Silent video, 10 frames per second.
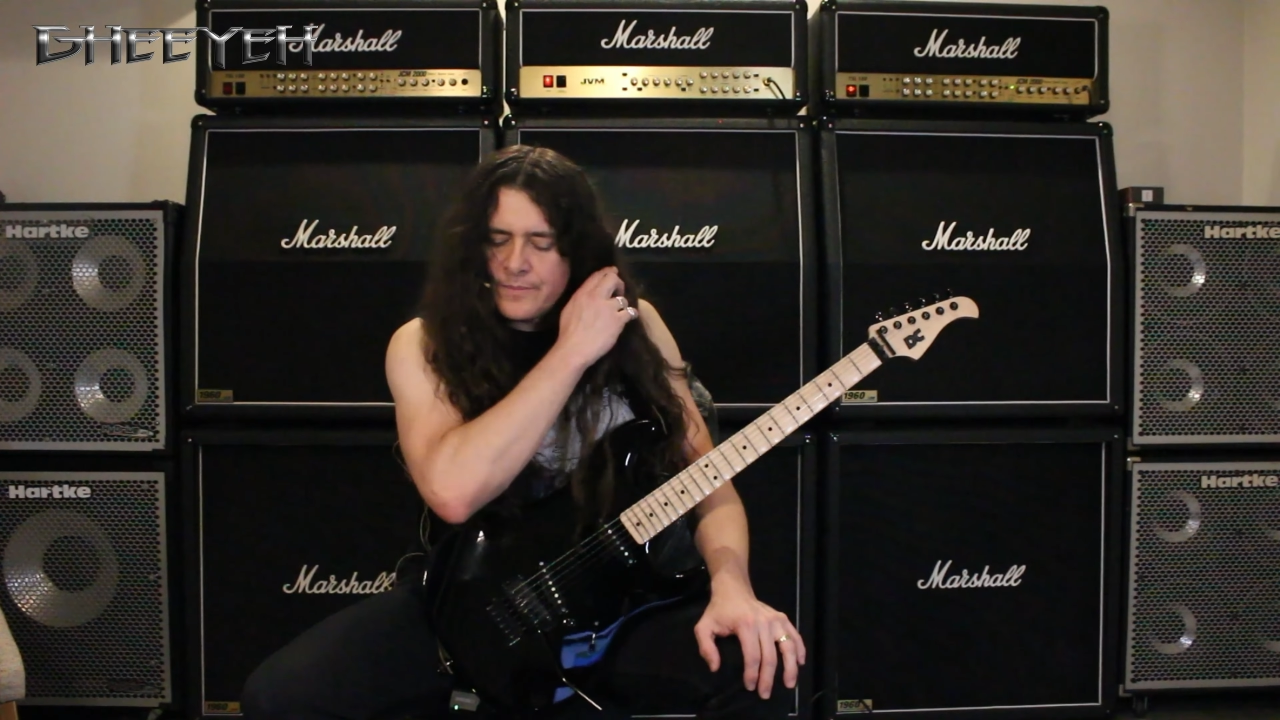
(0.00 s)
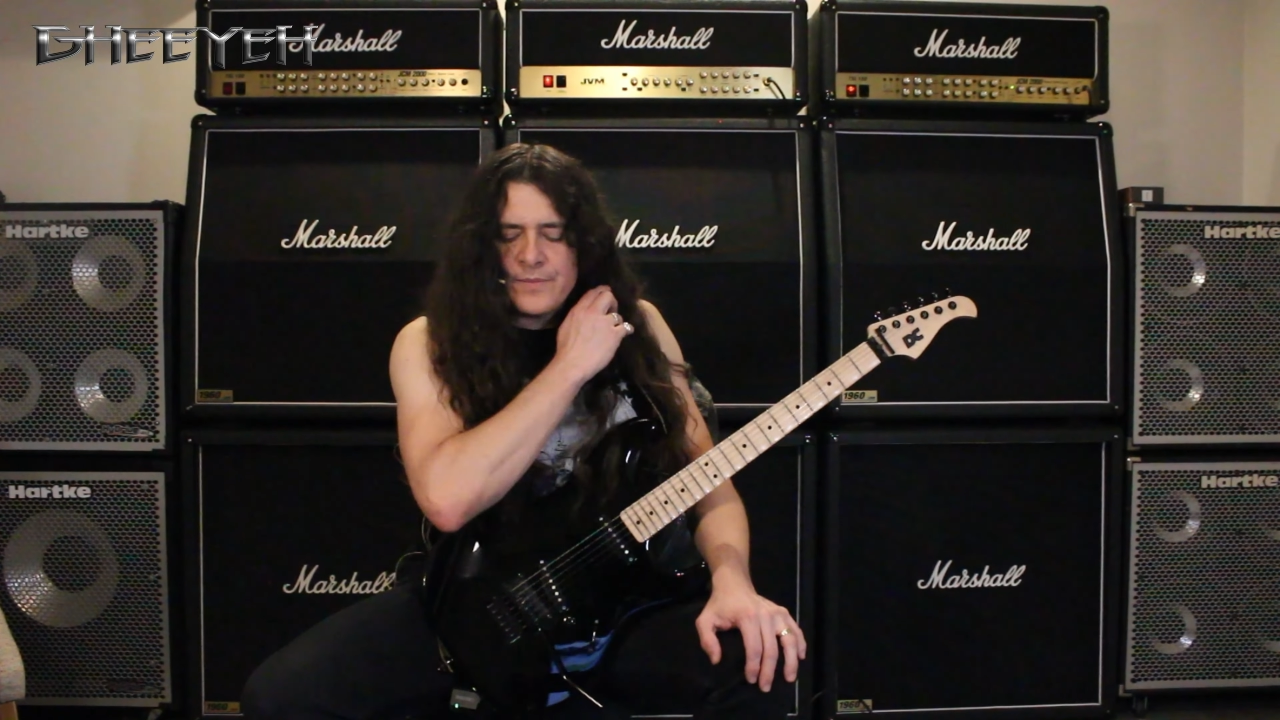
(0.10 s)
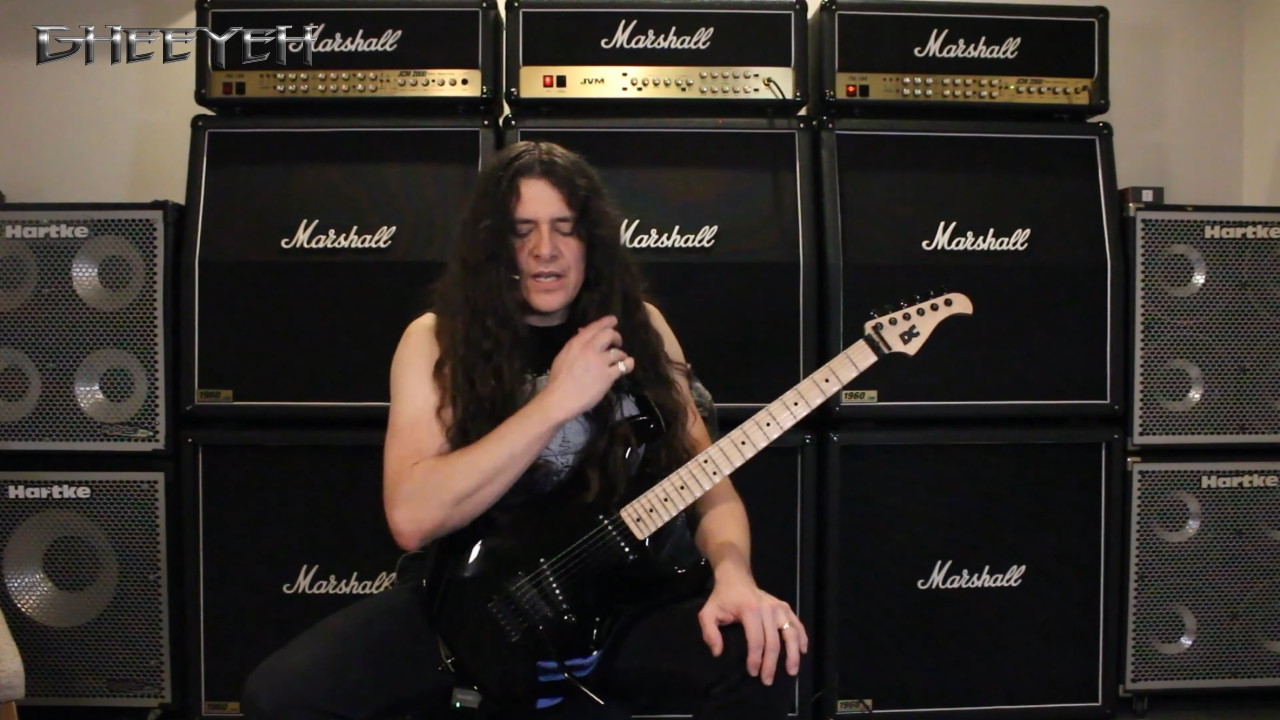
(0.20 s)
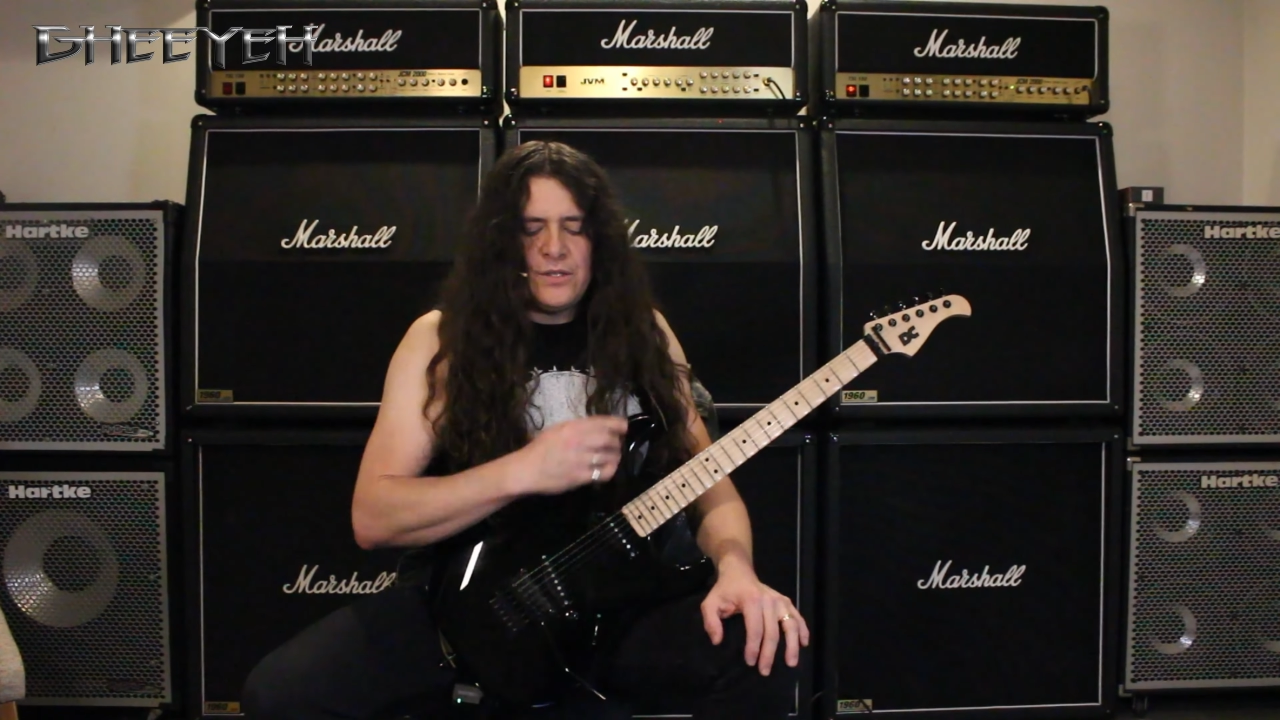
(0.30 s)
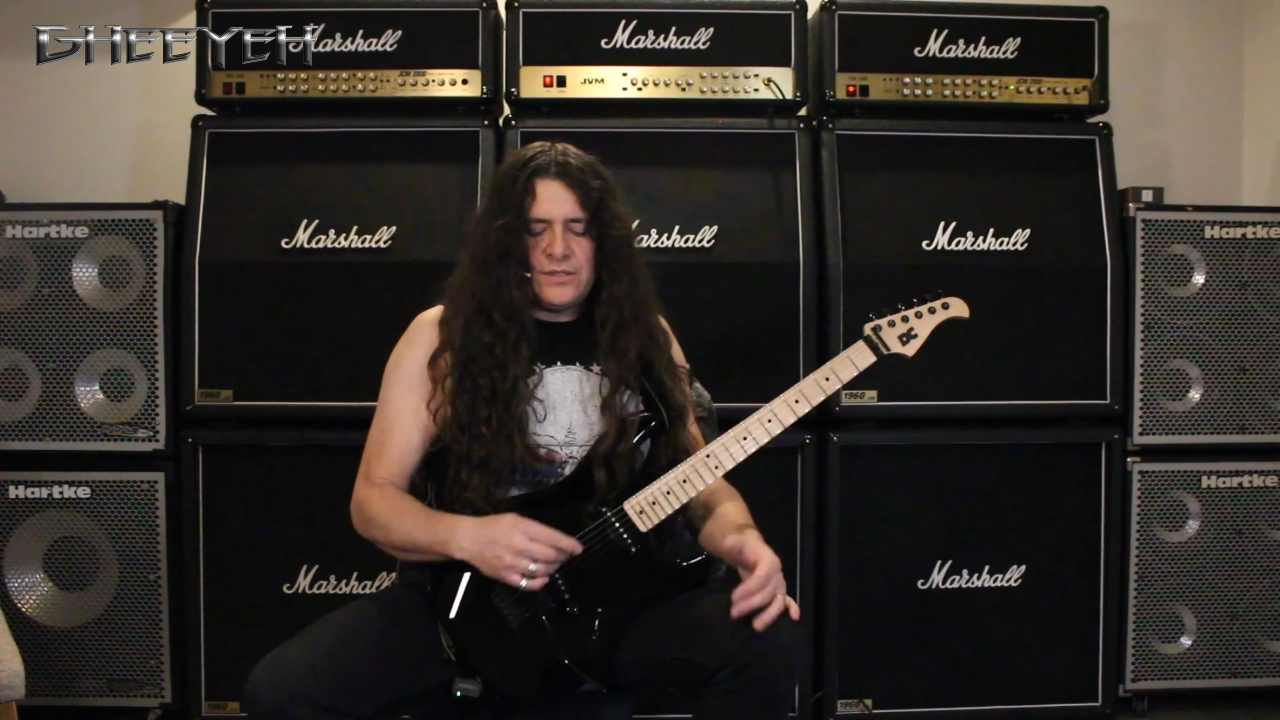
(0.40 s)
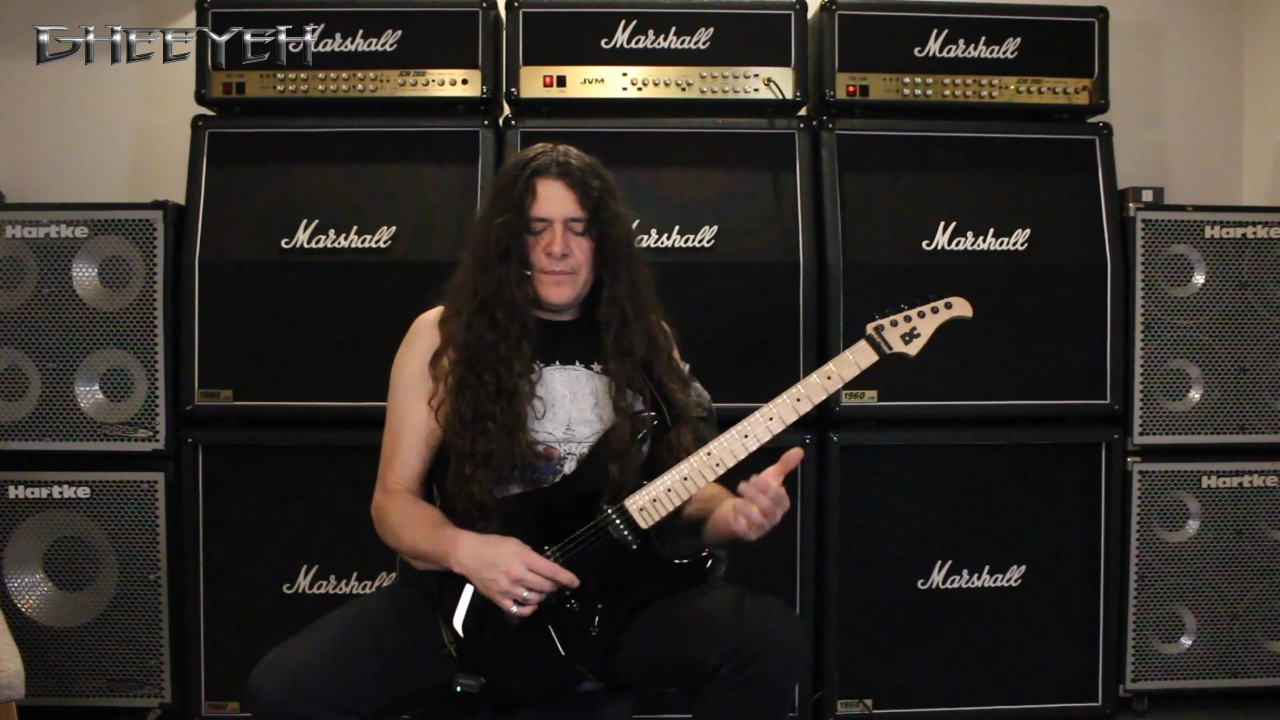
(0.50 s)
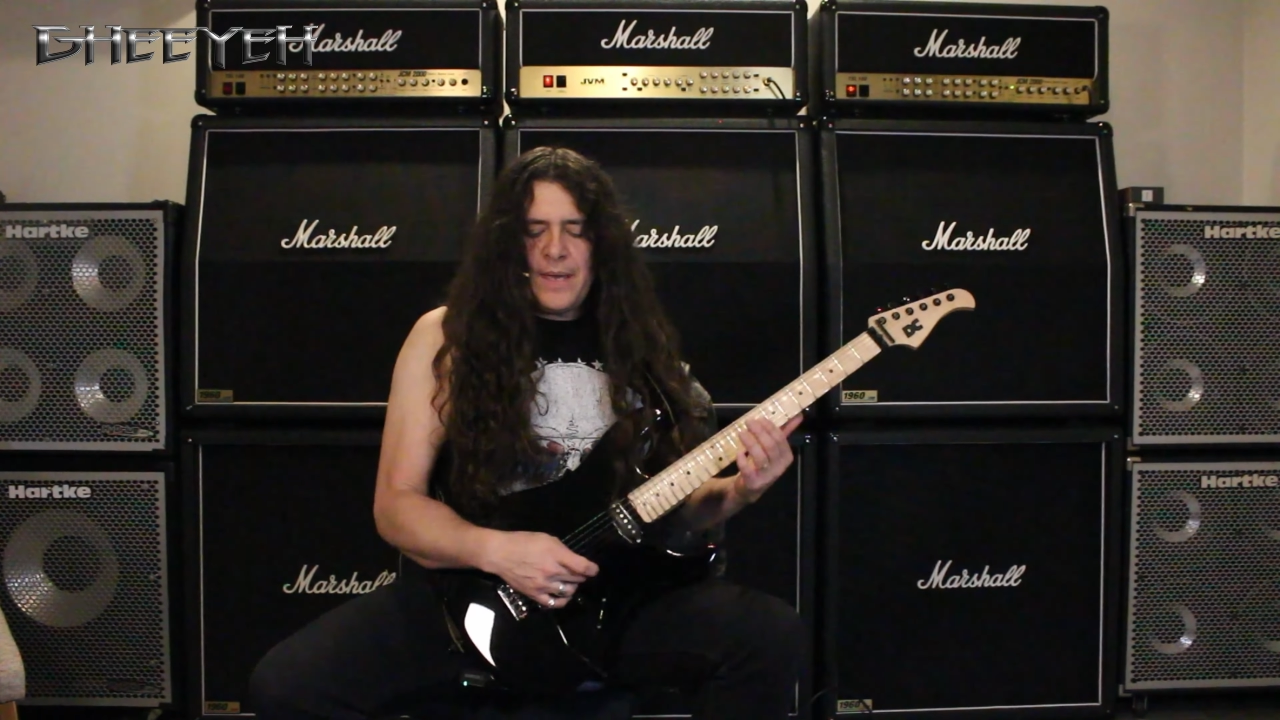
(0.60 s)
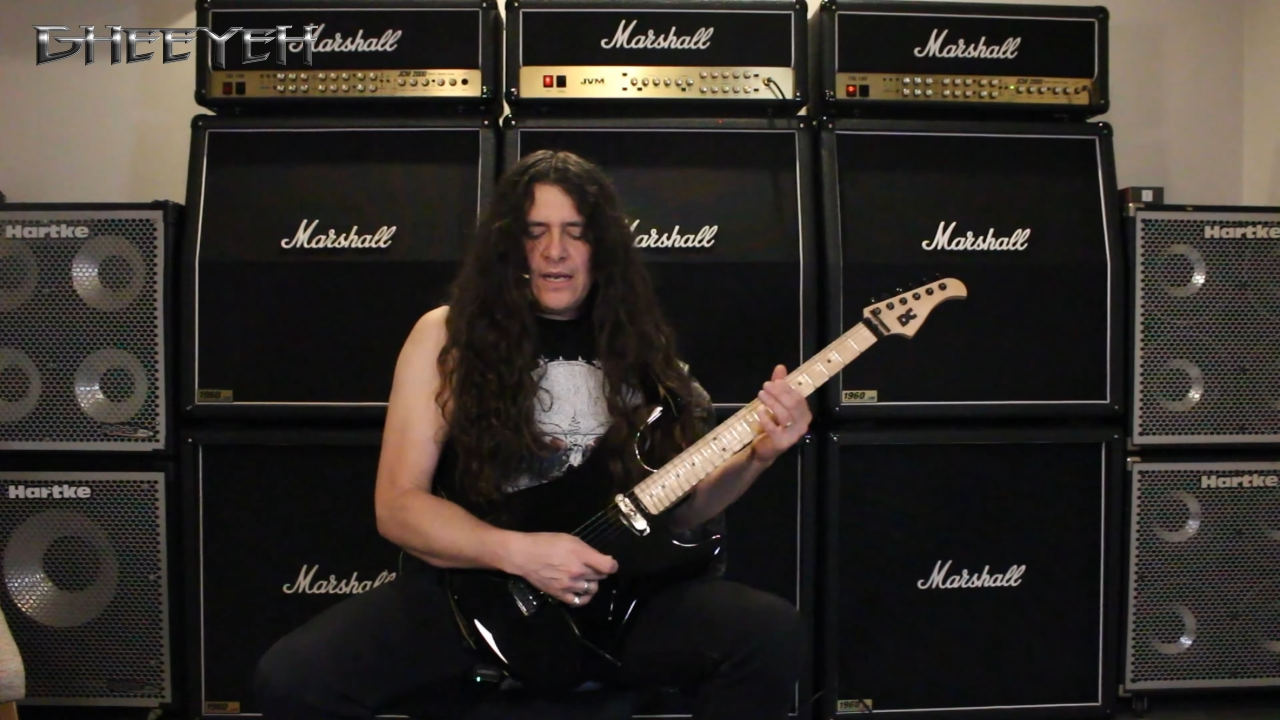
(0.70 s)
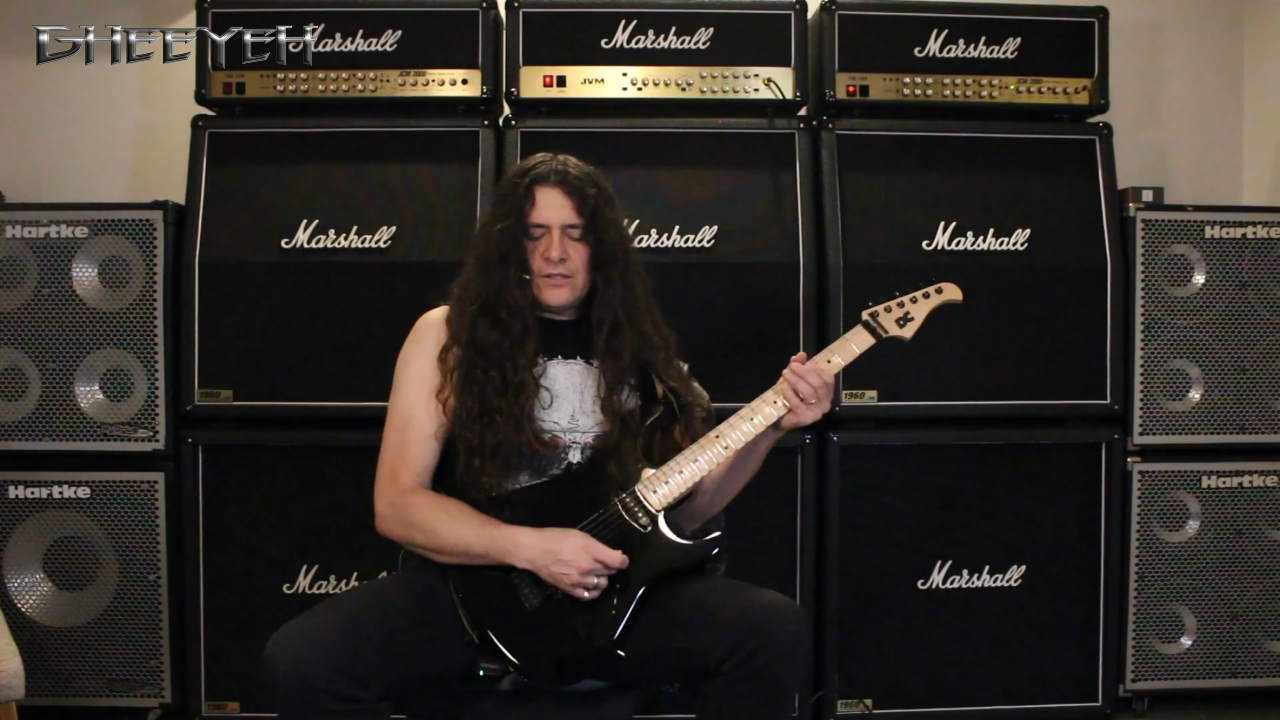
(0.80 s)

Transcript: I use the metal